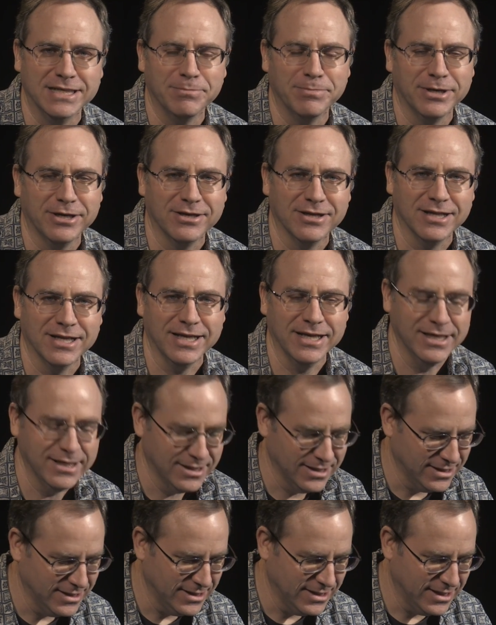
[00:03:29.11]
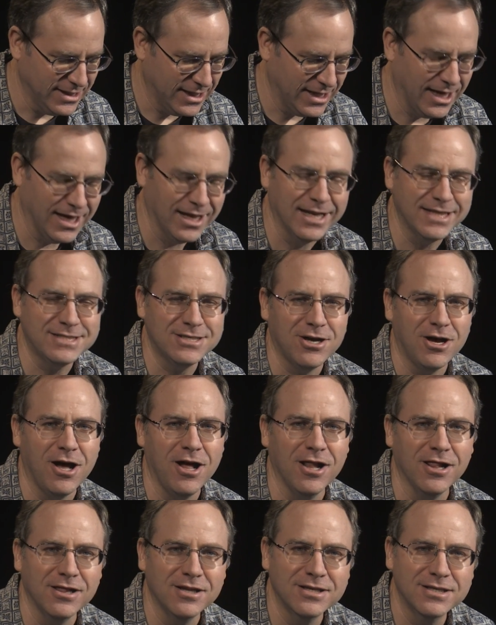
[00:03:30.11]
apparently. Let's
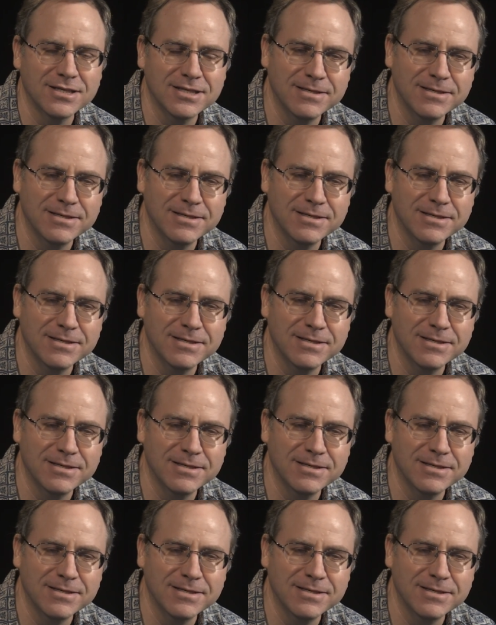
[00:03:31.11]
all,